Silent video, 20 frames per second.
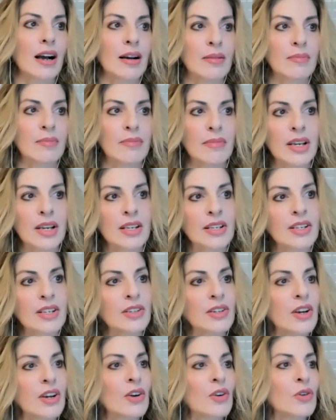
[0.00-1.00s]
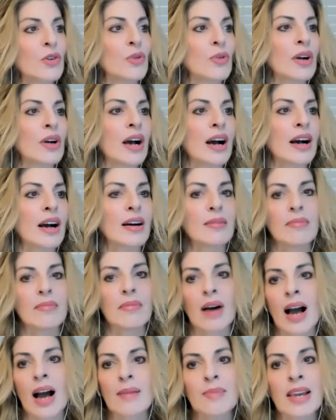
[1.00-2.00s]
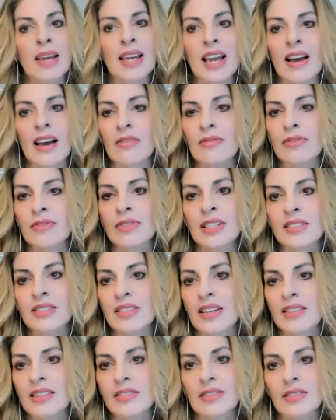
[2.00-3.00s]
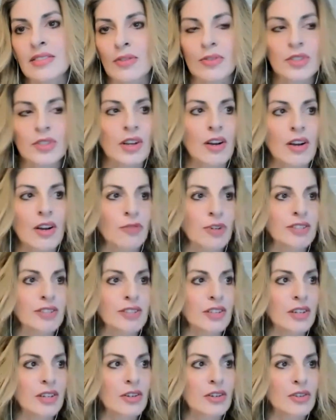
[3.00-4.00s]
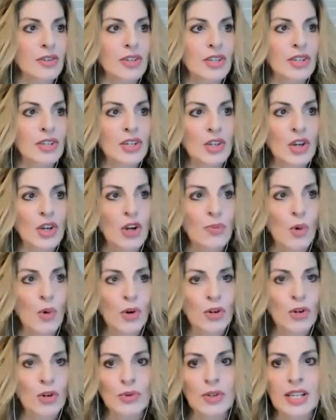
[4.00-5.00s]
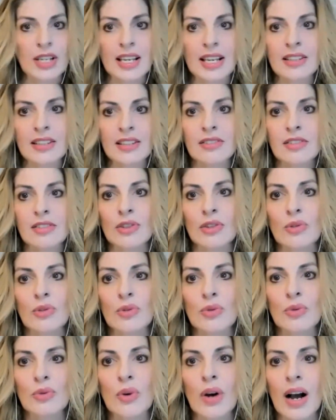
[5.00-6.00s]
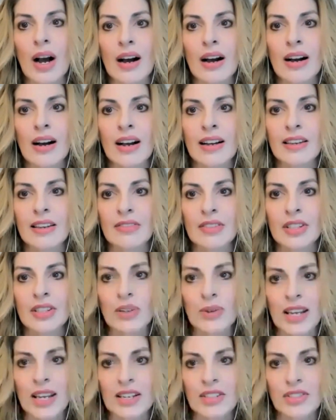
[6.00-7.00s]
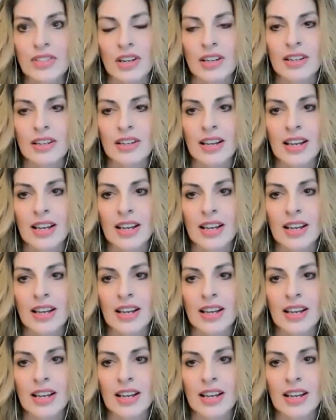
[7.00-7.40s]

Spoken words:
I may have these days service offerings that are, more unique to a given location.